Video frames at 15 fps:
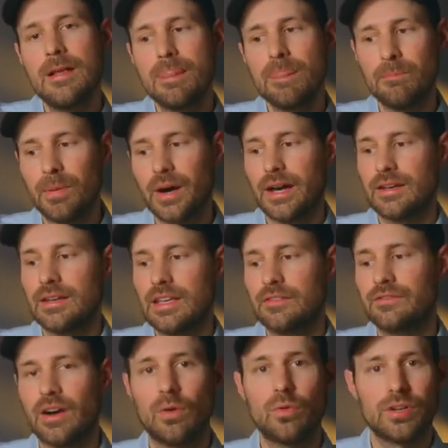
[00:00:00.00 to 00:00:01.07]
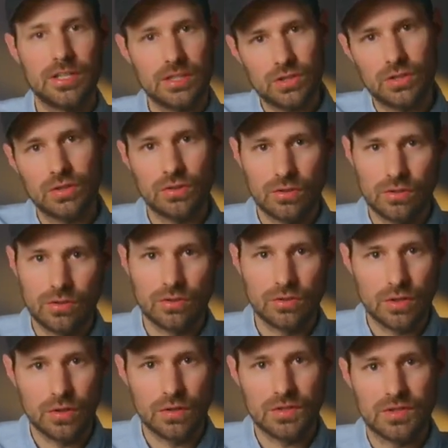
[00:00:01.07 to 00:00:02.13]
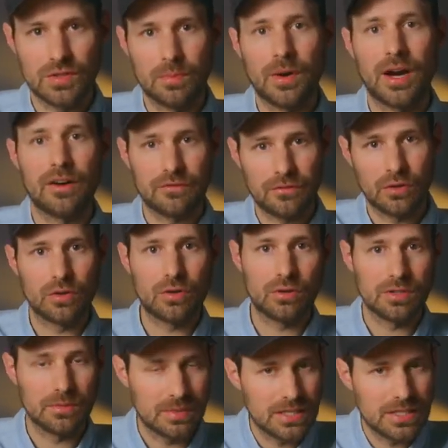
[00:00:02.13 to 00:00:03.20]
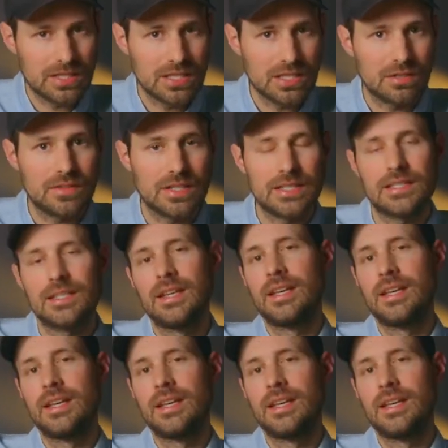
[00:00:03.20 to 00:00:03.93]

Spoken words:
But if I wanted to use the Parfocal ability of it,